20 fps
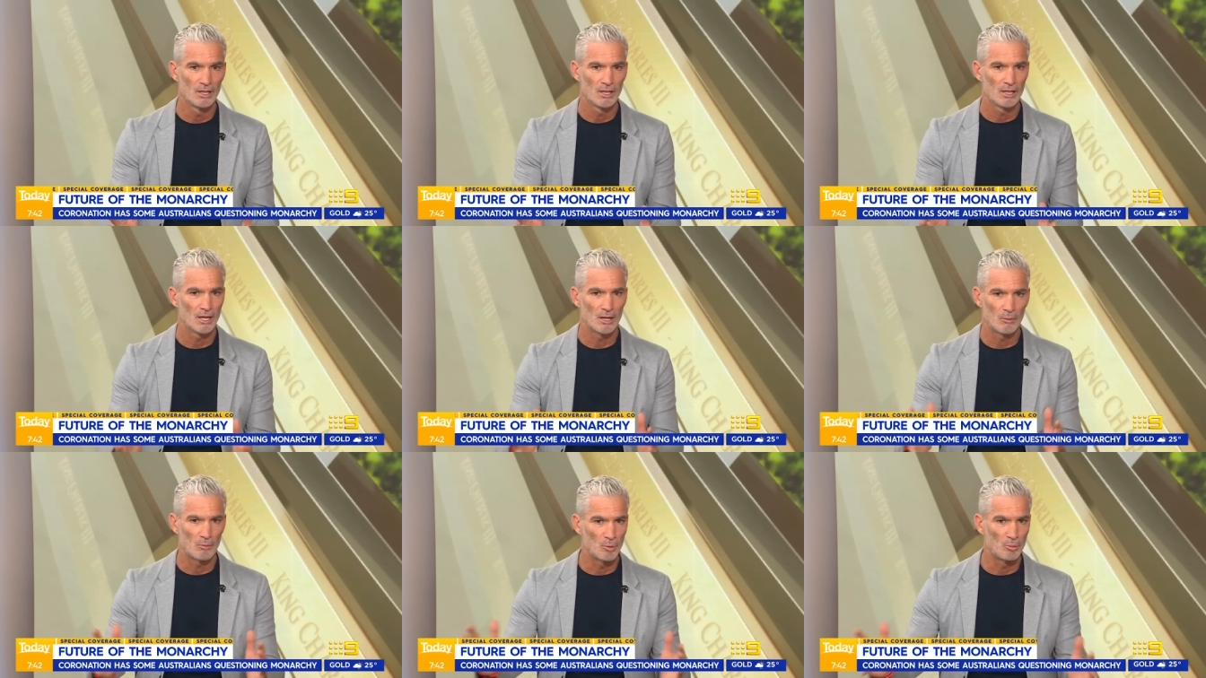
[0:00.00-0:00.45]

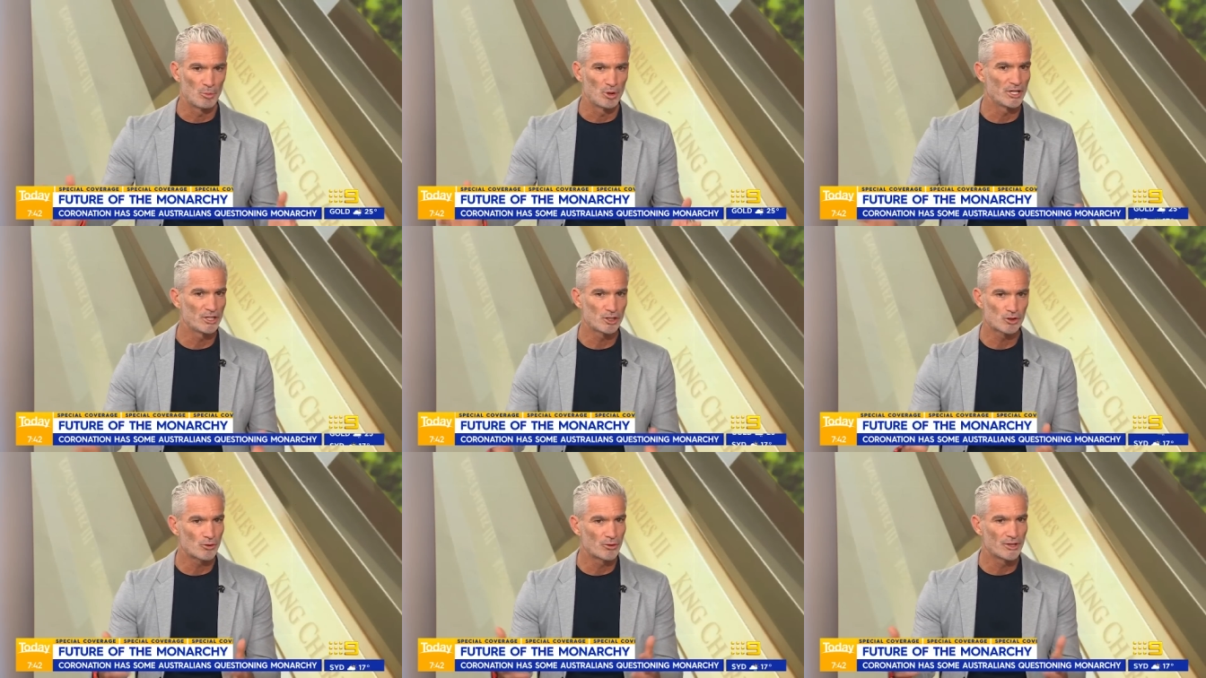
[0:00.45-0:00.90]
uh,
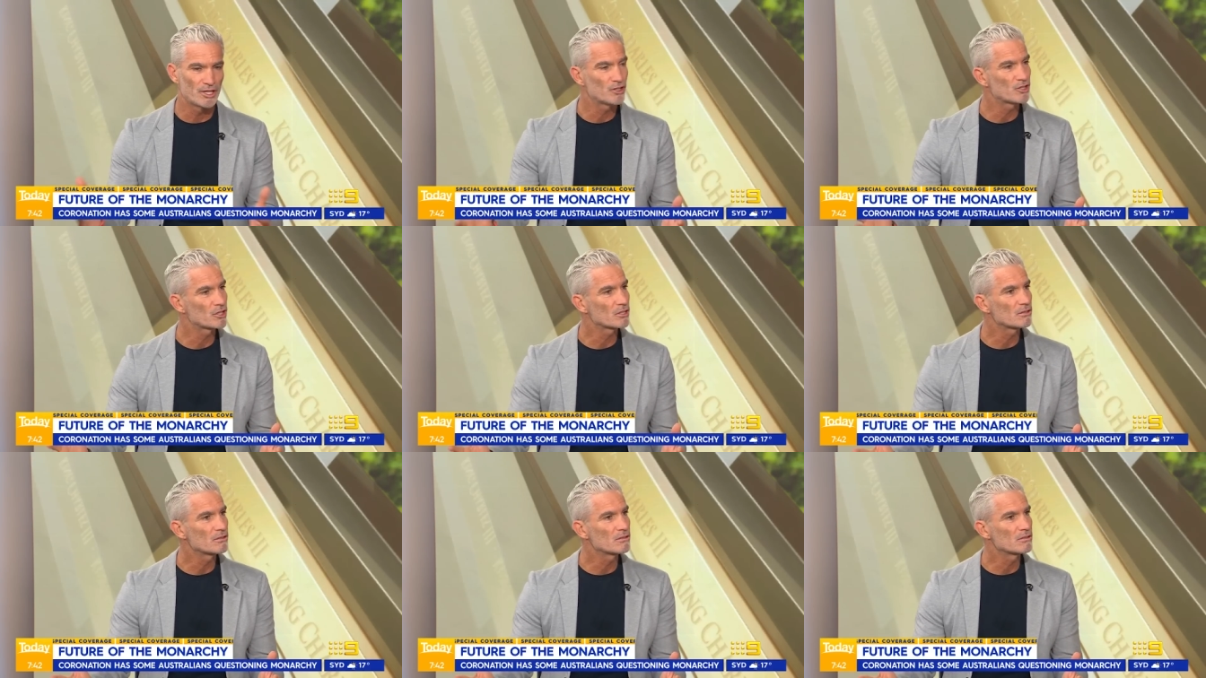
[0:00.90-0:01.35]
British
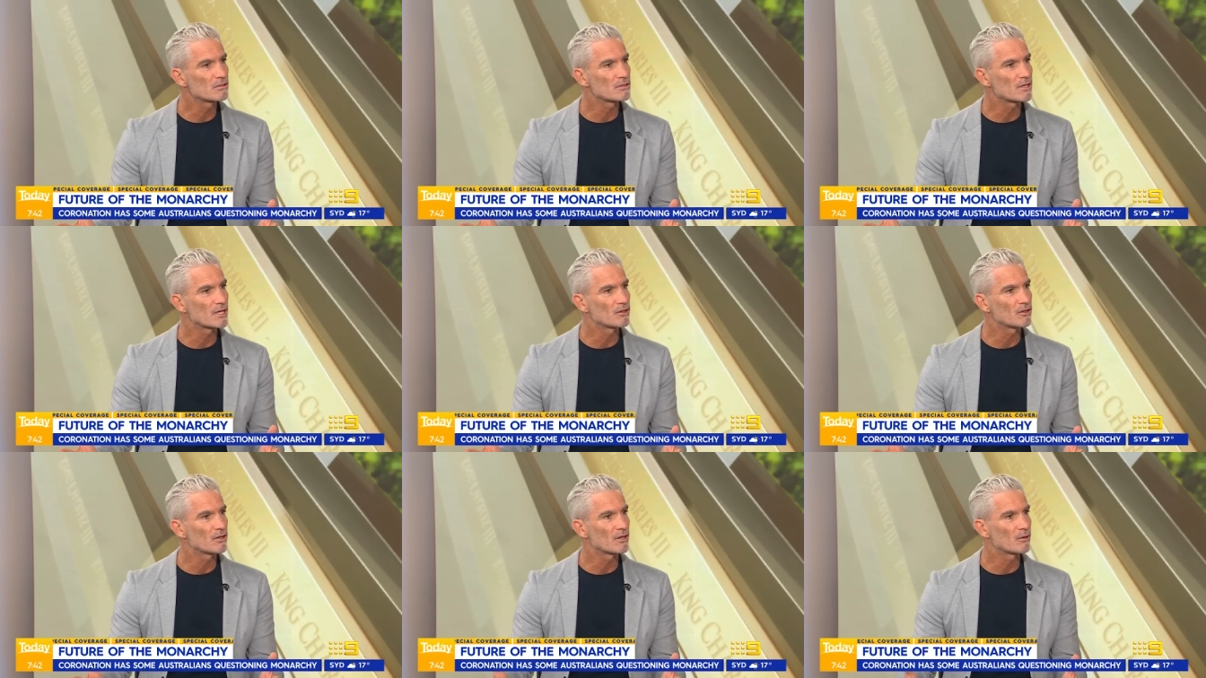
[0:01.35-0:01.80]
traditions
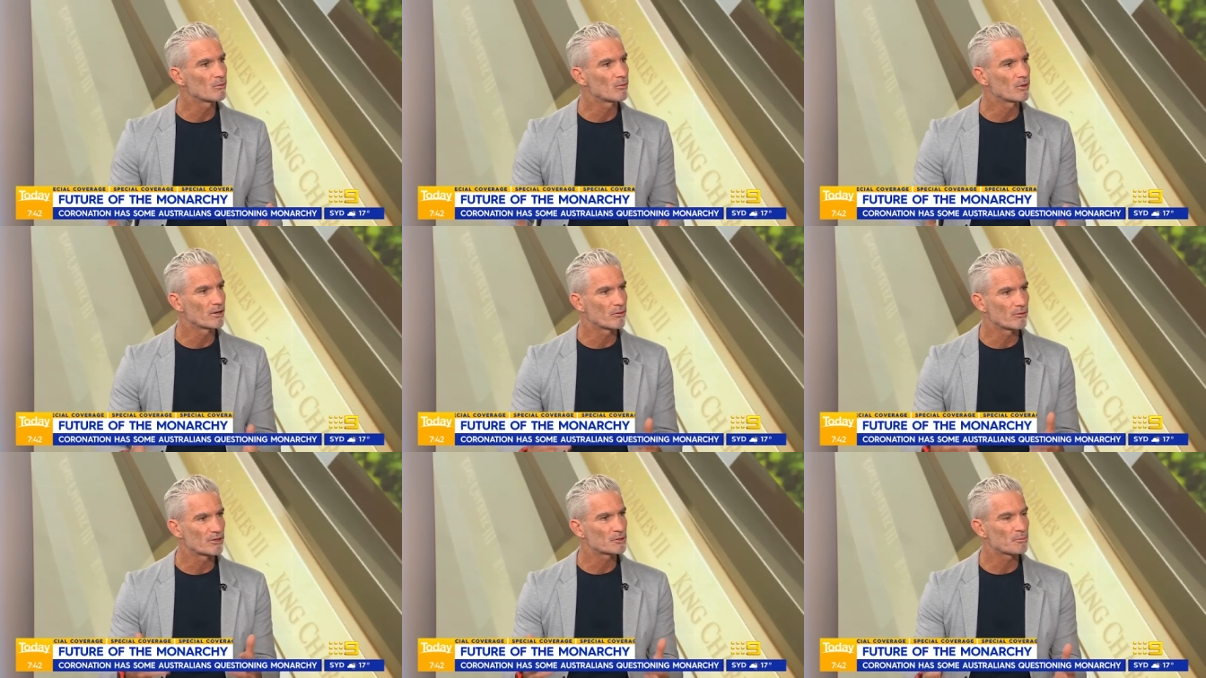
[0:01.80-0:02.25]
that, you know,
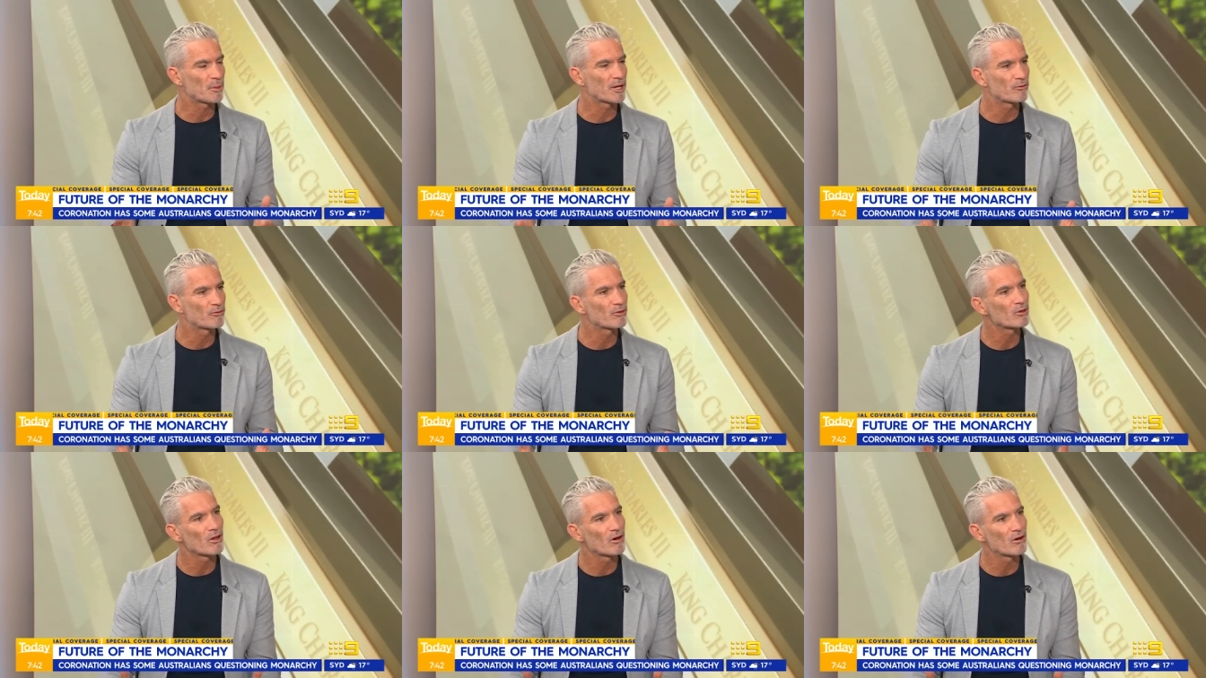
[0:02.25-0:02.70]
we're
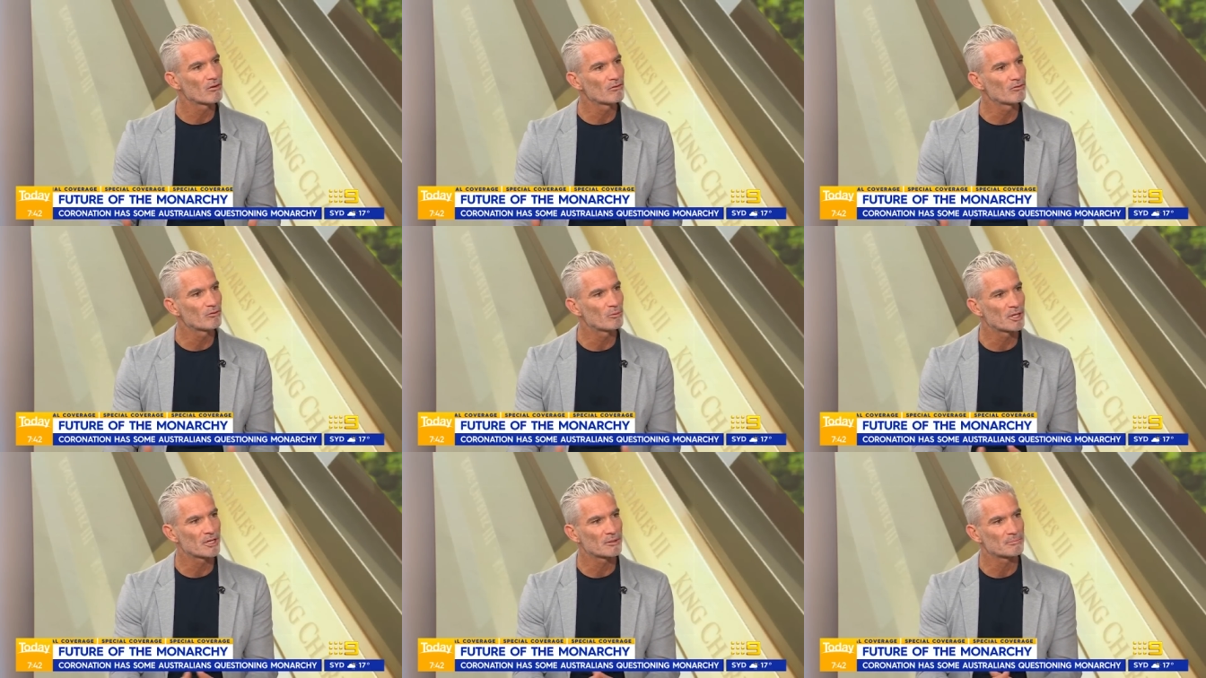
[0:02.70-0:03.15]
respectful
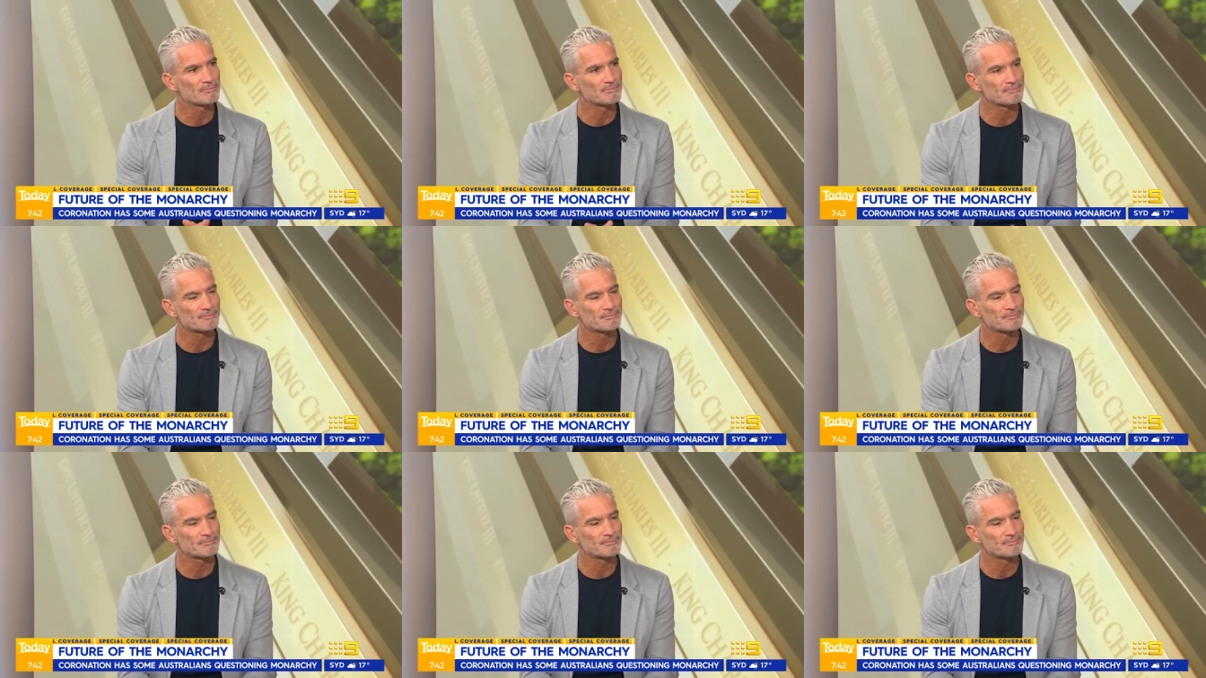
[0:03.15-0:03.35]
of, but